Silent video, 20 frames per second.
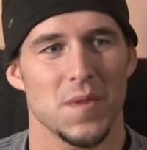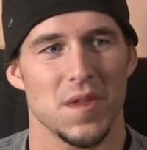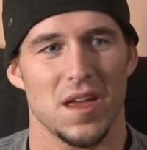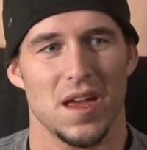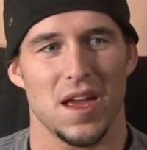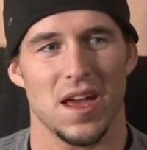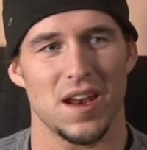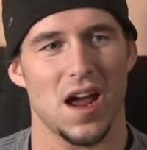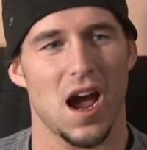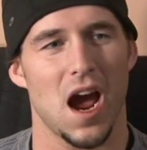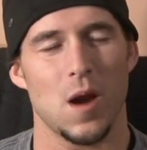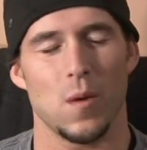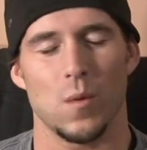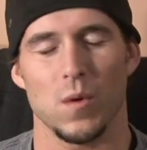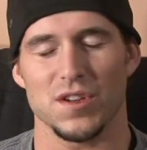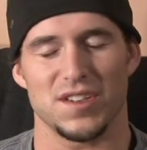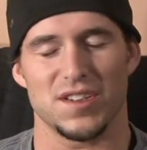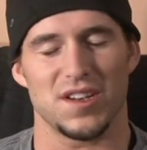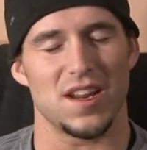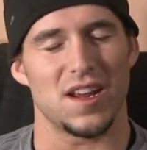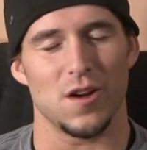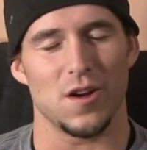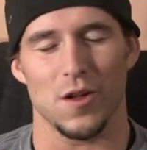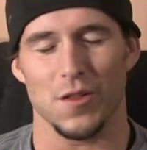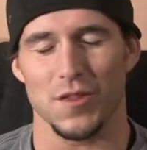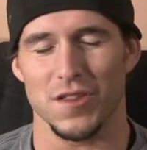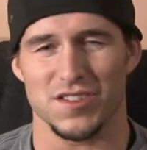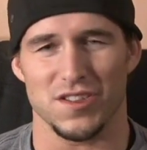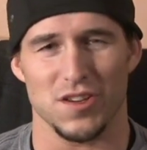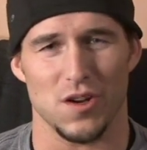And I wasn't in
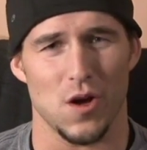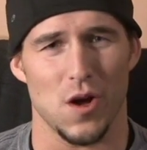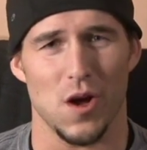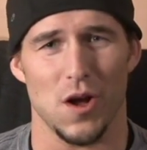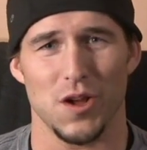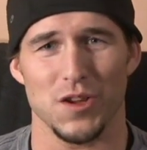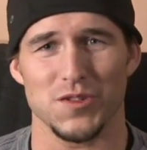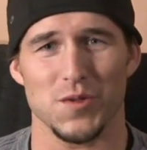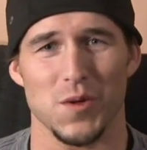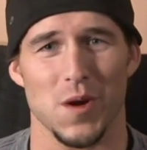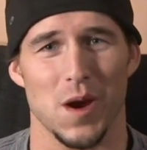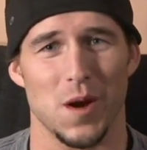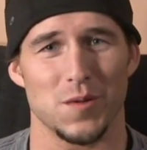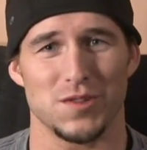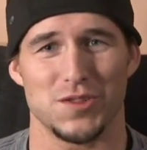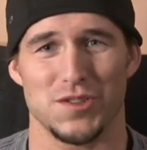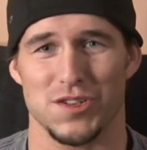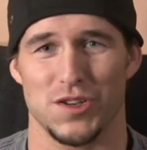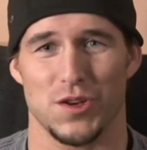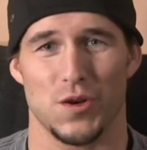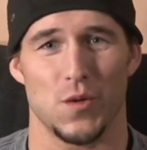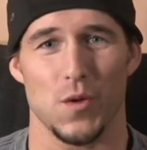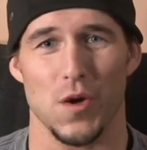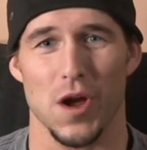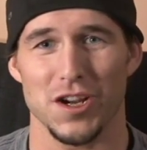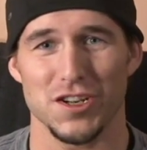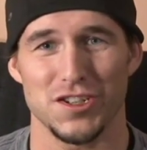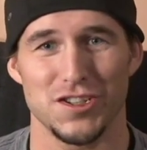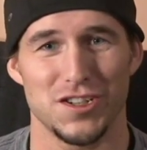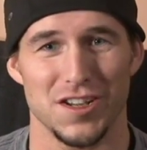on this at all, so I was just
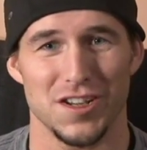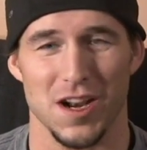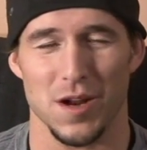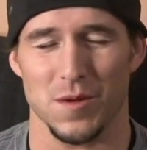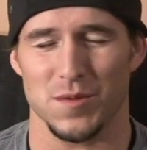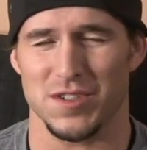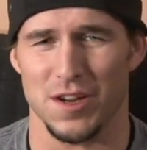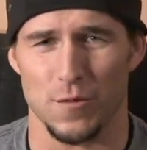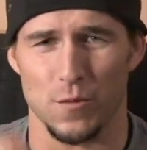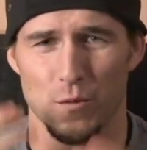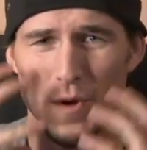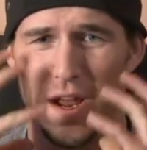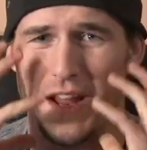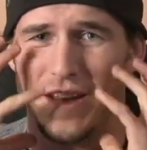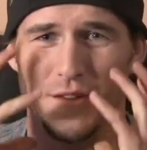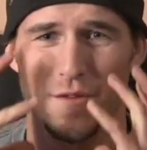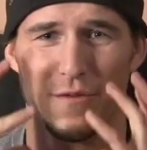crushed, and I was like red in the